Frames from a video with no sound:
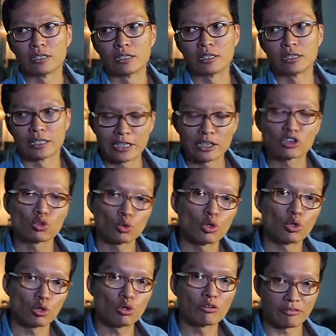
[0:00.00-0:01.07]
in the year
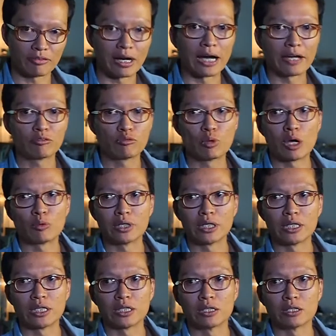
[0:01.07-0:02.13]
2005 where
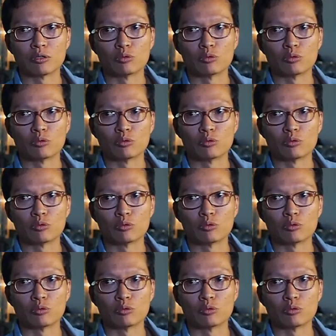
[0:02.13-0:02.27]
we